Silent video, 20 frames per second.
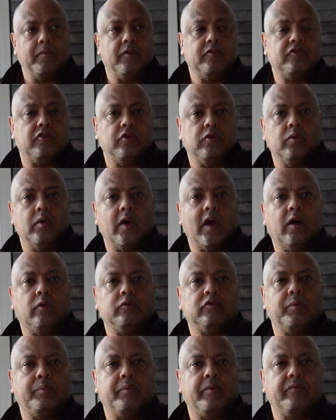to
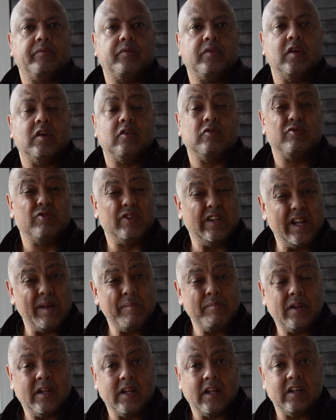help to
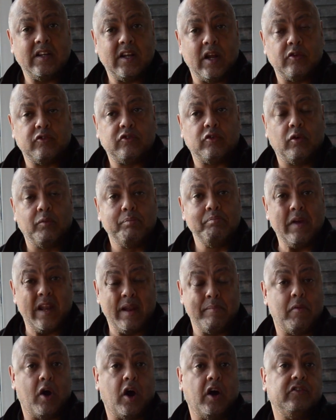limit, sort of
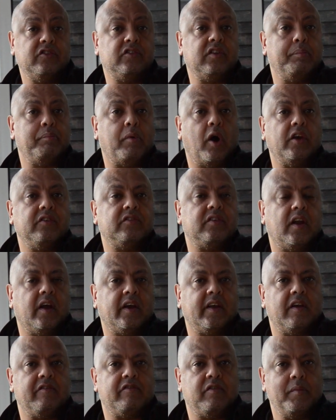minimise the bites that
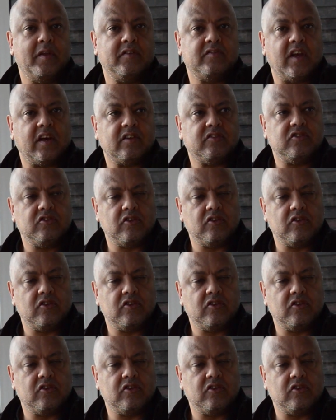I get from insects.